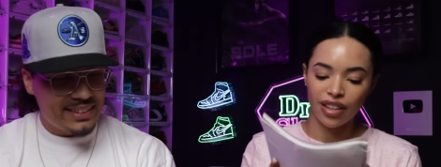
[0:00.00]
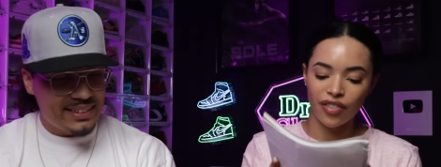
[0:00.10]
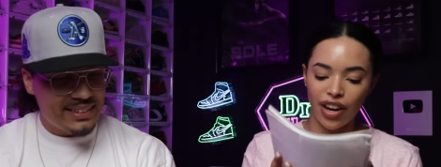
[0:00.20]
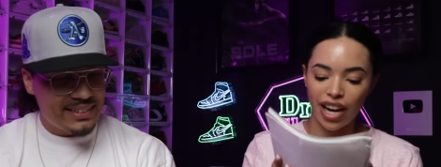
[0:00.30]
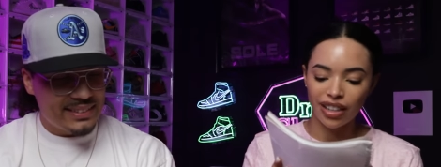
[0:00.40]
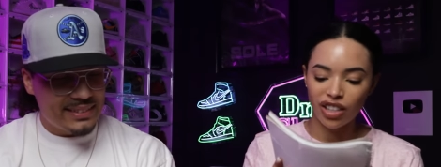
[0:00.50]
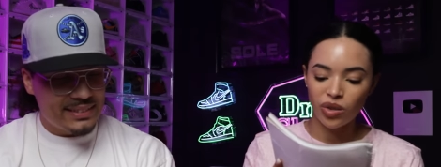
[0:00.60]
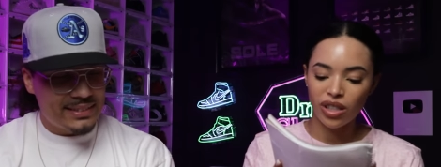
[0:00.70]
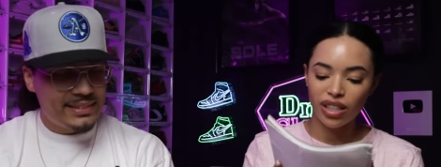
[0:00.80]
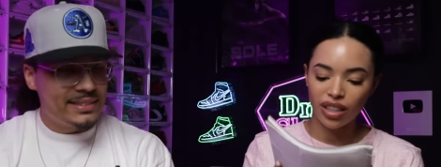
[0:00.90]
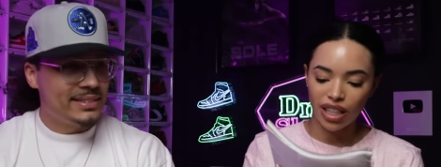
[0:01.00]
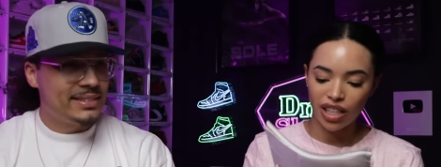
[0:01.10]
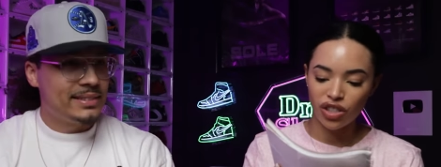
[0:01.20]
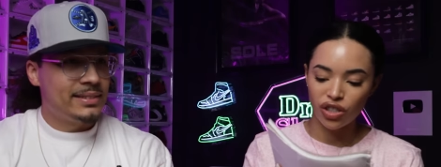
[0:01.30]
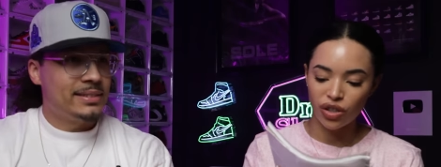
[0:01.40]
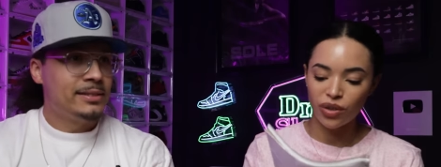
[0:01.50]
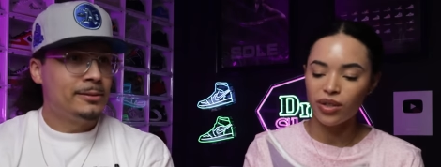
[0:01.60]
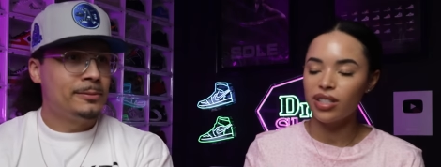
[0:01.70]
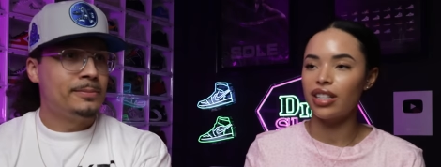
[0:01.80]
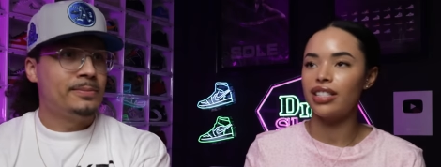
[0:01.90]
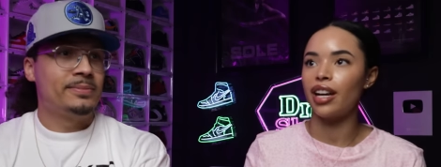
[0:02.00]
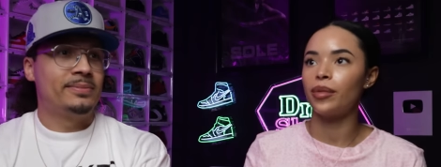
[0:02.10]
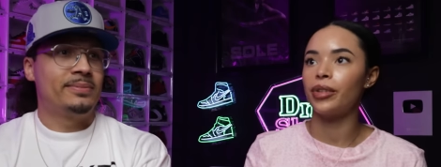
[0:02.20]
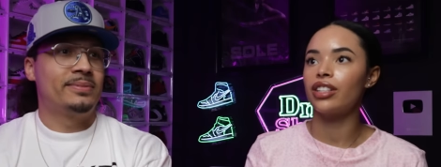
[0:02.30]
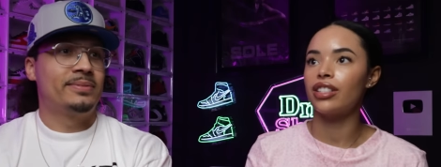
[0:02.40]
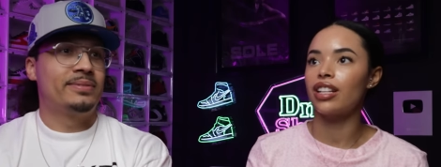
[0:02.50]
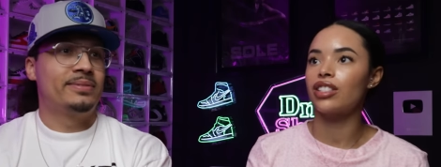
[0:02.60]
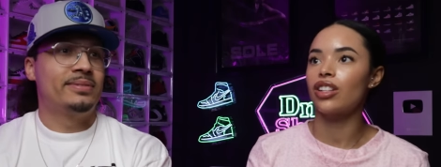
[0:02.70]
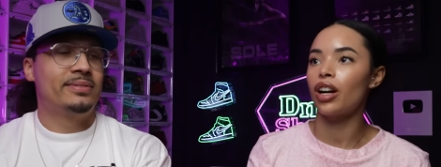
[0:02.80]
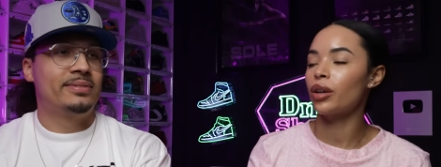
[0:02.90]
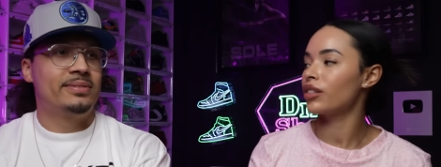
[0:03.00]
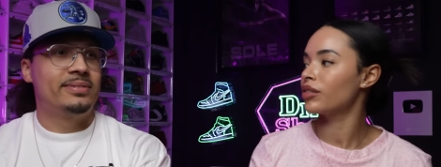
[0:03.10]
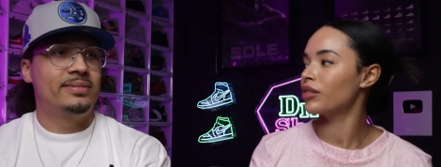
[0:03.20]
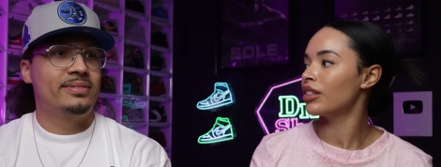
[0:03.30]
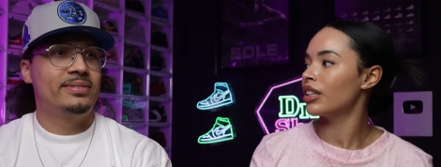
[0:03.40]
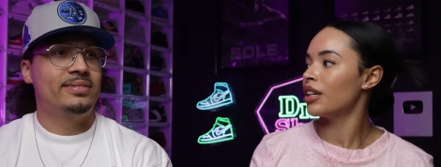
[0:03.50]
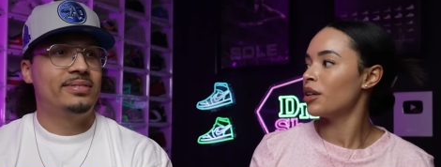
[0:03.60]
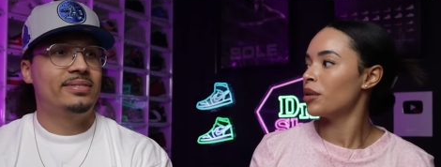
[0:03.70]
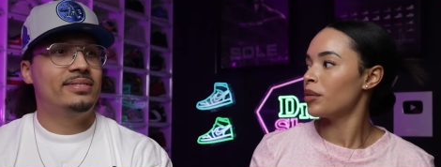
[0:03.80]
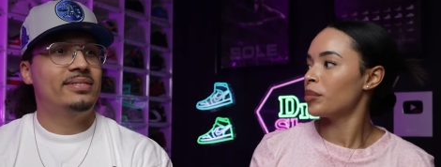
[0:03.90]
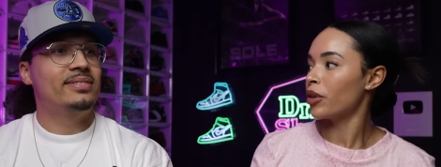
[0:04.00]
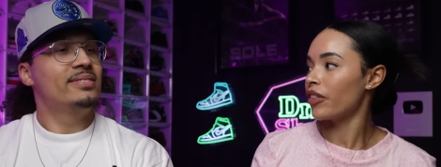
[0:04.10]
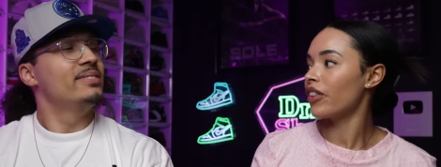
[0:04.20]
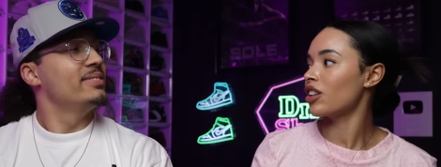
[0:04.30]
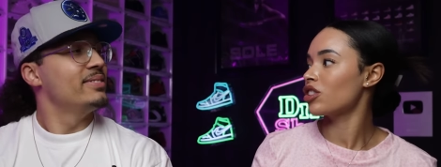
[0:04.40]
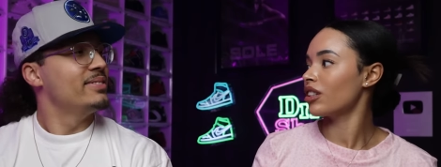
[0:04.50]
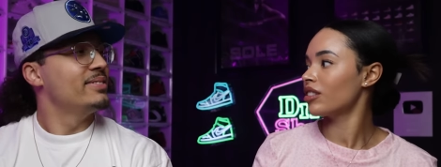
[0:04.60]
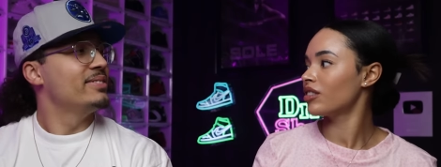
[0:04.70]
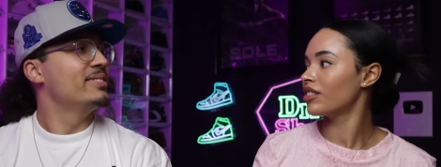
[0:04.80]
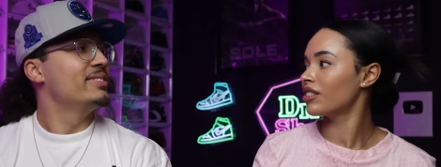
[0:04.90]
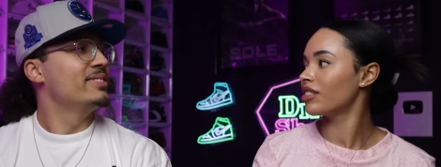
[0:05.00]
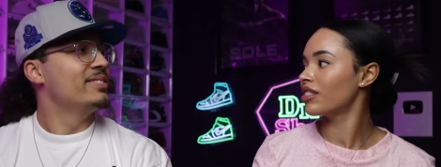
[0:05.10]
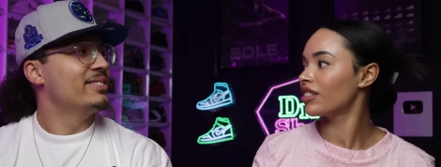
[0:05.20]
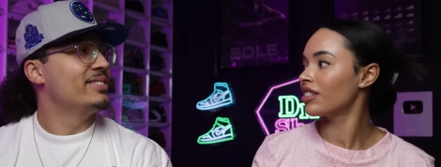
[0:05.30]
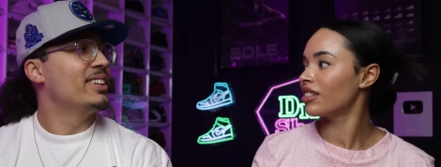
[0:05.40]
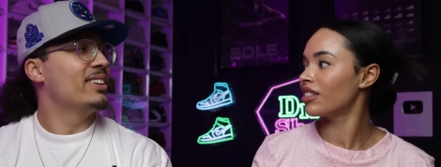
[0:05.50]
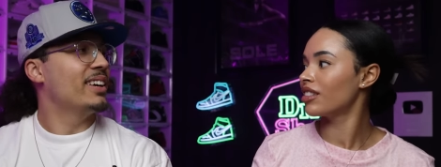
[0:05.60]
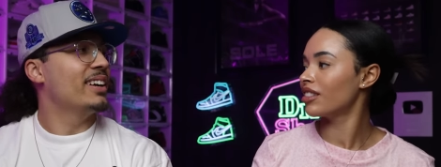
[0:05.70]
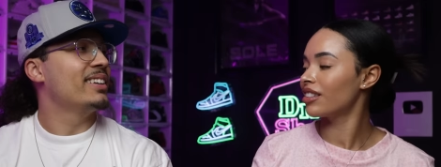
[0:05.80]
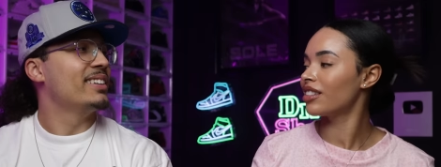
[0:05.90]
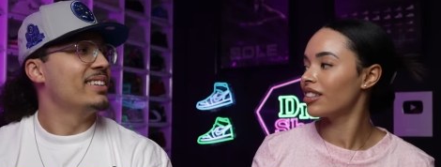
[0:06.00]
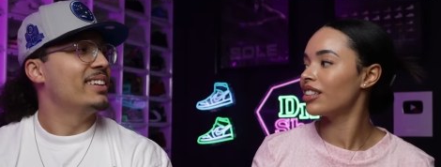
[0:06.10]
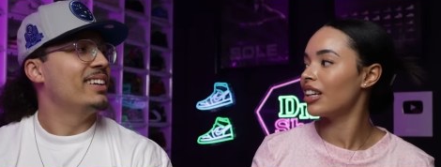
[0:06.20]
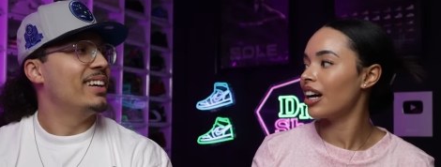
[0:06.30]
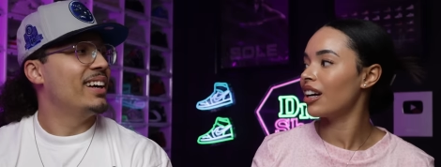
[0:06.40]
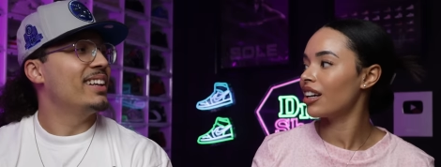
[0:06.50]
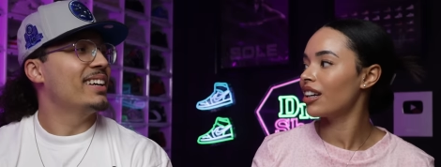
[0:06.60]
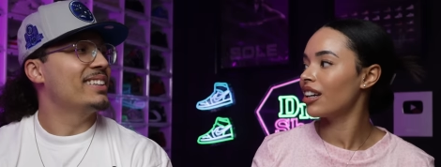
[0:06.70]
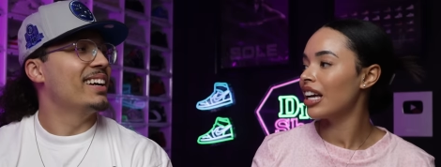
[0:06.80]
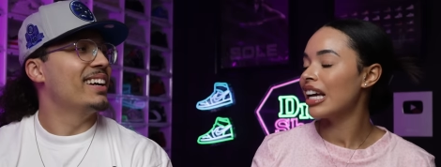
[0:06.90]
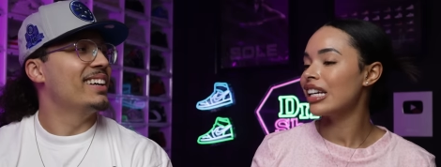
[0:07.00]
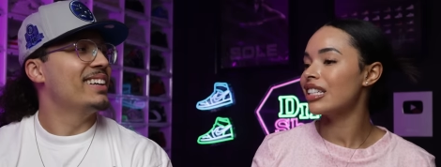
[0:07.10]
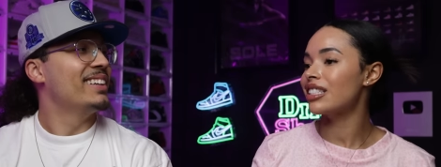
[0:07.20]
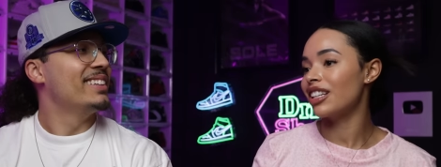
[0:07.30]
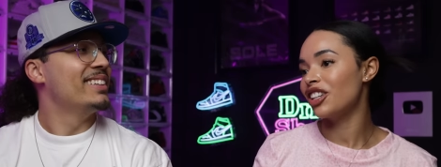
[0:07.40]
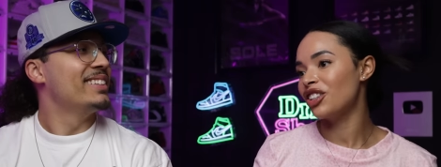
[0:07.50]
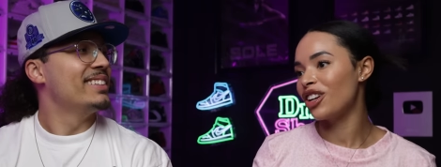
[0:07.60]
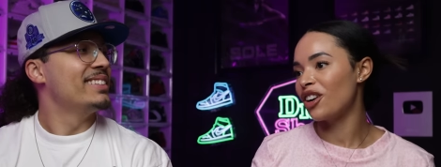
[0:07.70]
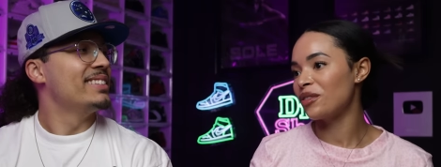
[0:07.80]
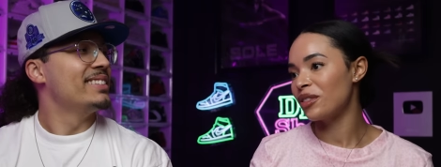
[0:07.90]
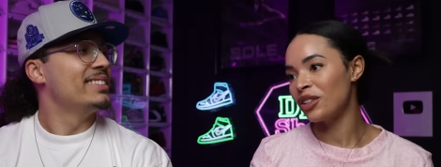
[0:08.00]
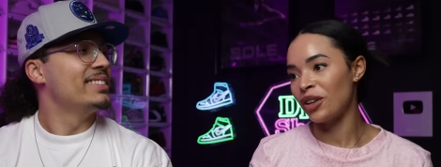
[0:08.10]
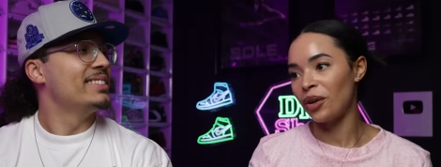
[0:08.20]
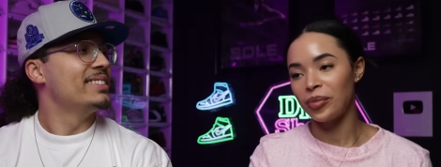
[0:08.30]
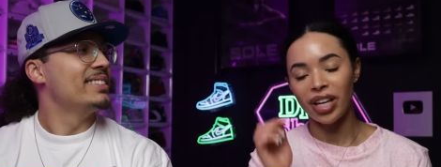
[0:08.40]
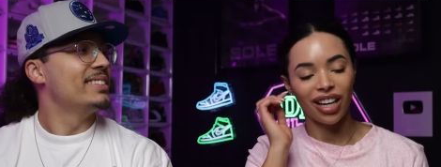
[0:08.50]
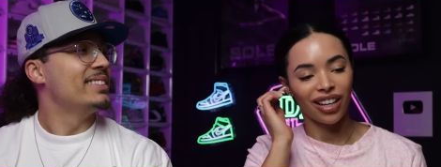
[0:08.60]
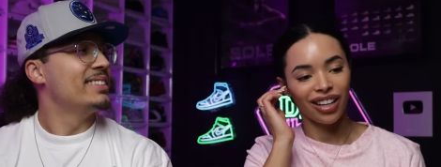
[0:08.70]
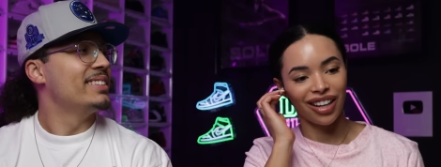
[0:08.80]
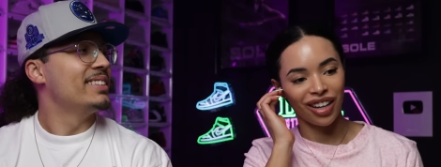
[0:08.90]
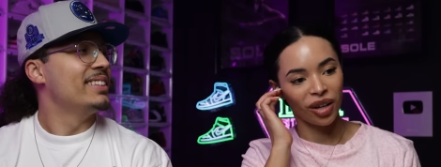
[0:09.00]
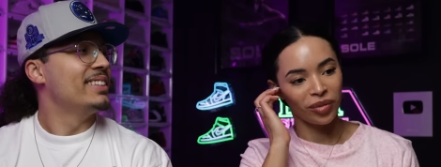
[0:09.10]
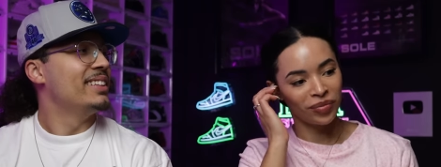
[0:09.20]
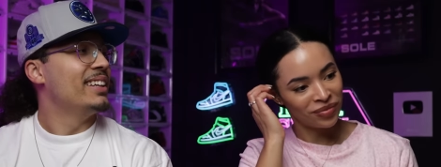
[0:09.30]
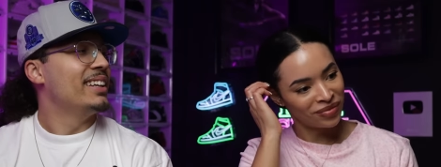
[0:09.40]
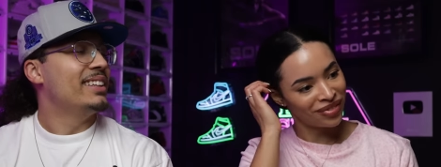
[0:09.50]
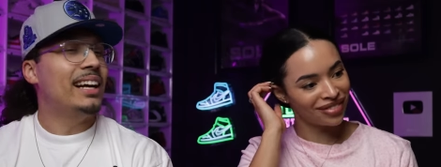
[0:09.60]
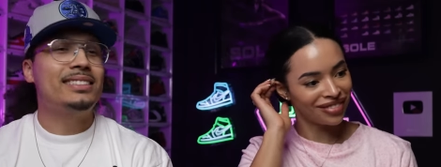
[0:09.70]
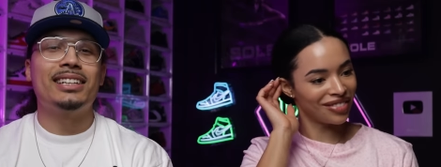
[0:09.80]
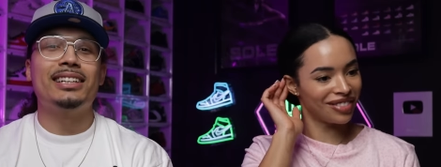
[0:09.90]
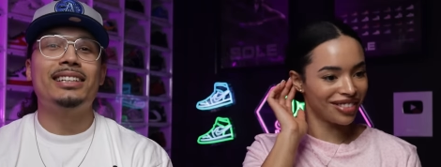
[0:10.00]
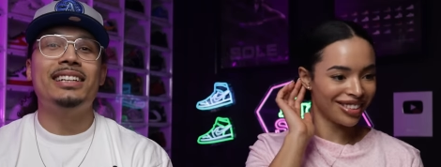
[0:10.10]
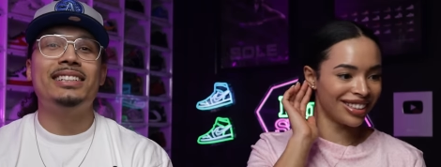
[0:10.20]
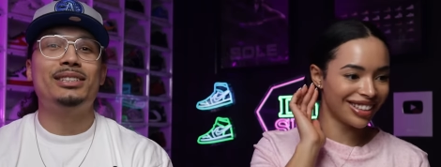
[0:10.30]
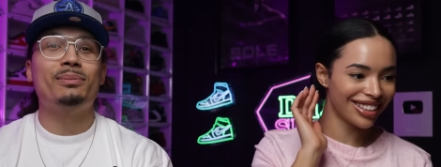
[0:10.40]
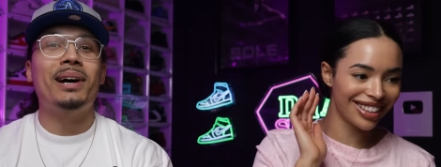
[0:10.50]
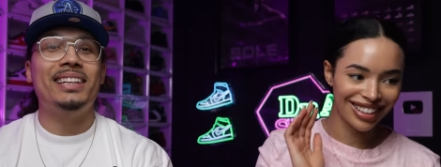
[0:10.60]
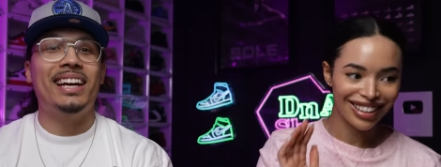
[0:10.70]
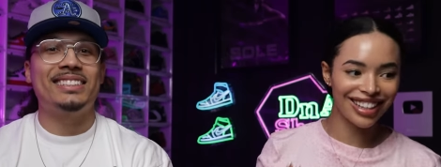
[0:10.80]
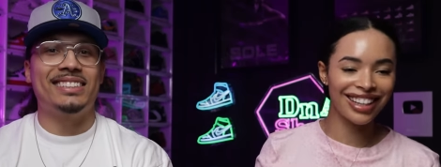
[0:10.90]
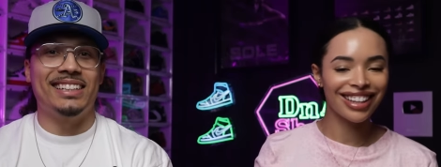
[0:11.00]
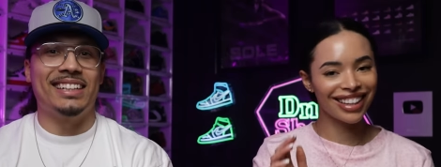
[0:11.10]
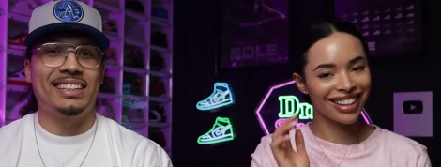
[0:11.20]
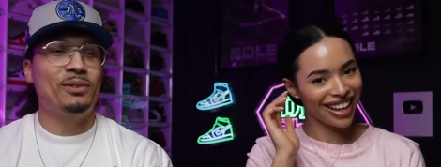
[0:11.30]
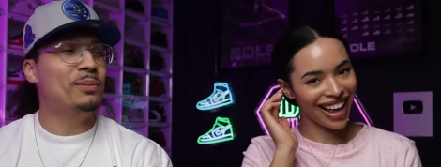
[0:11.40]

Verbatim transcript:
Speaker 1: the fact that you can clean shoes to damn near dead stock perfection.
Speaker 2: Okay. Yeah. I like that.
Speaker 1: Cause you know, you know me.
Speaker 2: Um. That's gonna lead into my next ick.